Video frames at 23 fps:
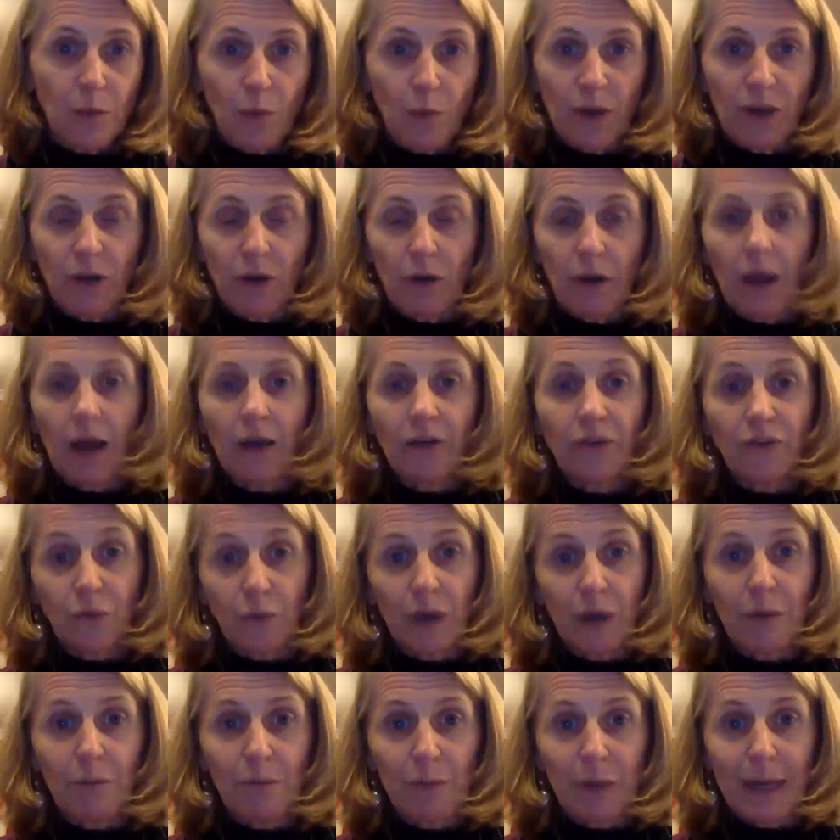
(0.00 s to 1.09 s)
when your lungs were
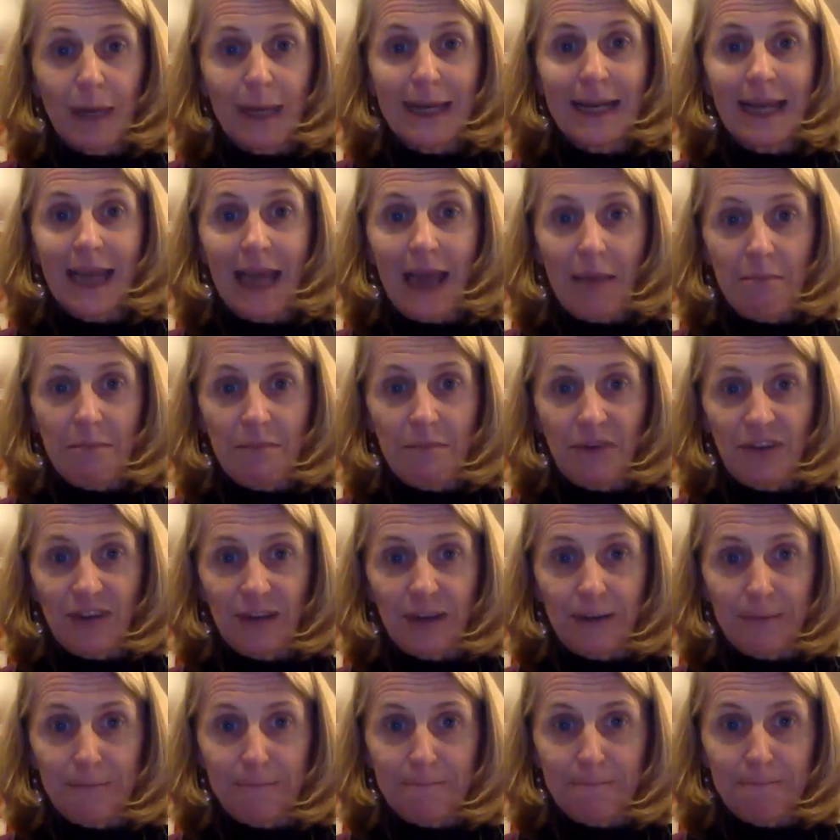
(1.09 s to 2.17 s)
completely
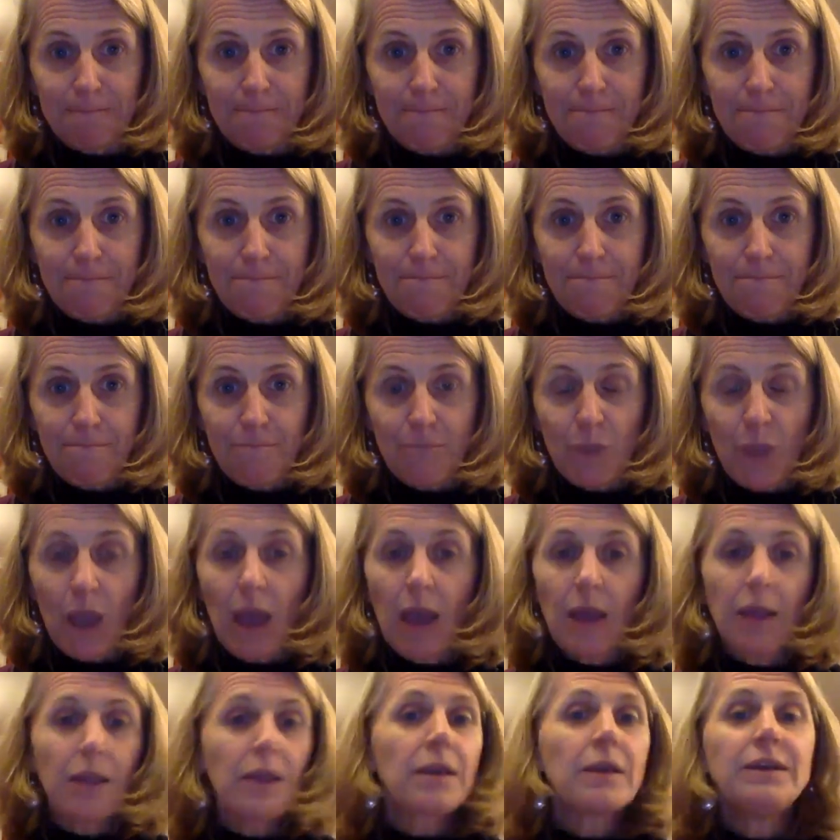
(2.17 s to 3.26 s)
empty.
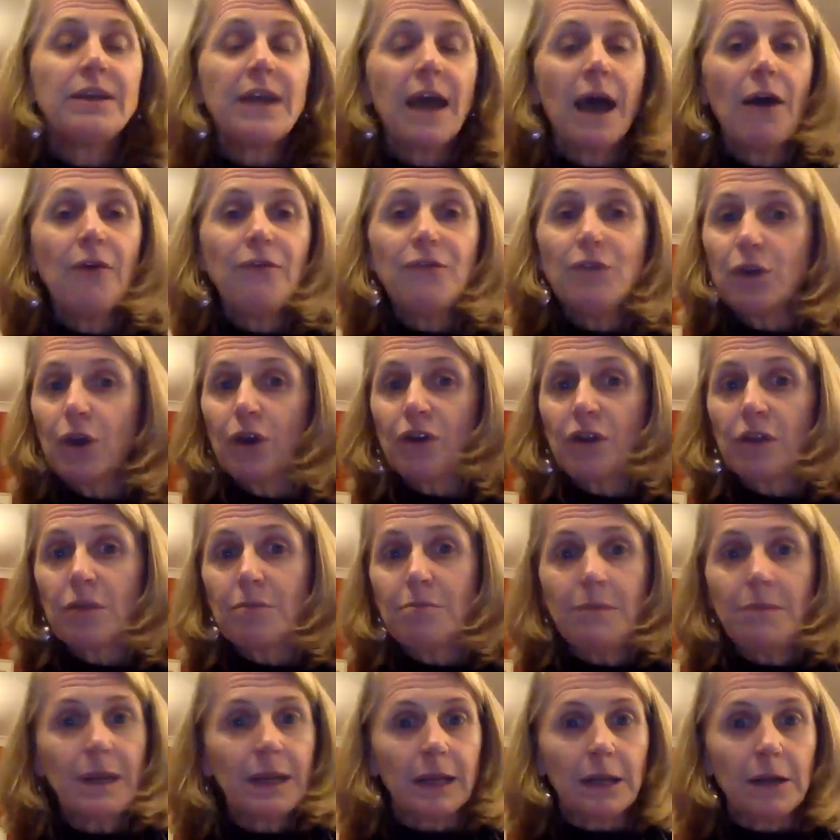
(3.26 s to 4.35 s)
Now, if you go to the
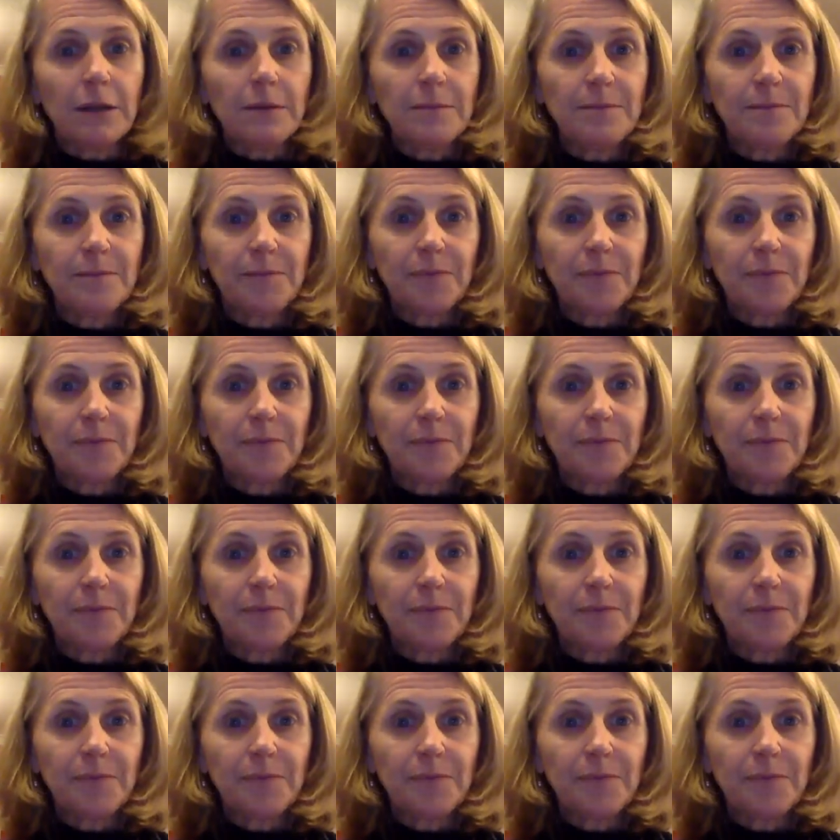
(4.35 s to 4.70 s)
middle